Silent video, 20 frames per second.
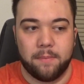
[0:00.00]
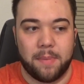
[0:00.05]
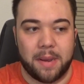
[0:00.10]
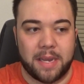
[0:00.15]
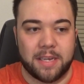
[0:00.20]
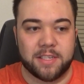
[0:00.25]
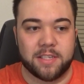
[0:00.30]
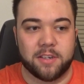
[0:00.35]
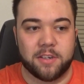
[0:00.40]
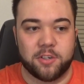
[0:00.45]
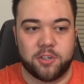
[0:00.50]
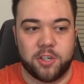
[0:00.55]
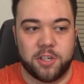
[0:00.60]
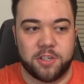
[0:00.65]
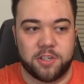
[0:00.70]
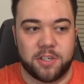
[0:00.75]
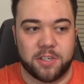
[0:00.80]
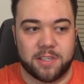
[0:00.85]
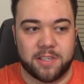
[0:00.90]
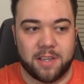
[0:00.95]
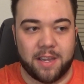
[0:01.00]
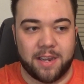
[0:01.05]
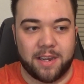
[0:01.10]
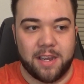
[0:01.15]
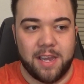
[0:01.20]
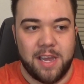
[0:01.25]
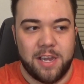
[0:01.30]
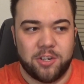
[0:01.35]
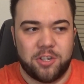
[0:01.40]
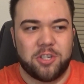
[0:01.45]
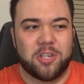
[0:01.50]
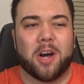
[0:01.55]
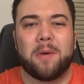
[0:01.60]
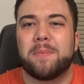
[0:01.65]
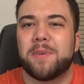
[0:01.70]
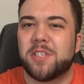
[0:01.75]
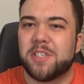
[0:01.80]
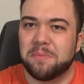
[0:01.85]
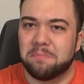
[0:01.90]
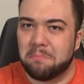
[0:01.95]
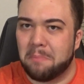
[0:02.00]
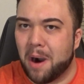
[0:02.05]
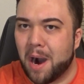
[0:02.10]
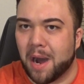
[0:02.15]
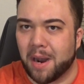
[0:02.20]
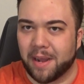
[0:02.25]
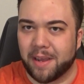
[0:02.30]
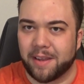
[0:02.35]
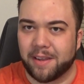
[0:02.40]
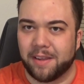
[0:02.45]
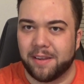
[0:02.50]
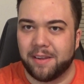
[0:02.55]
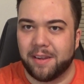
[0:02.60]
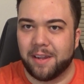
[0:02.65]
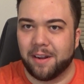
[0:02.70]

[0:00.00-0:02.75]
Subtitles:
because she's almost demonic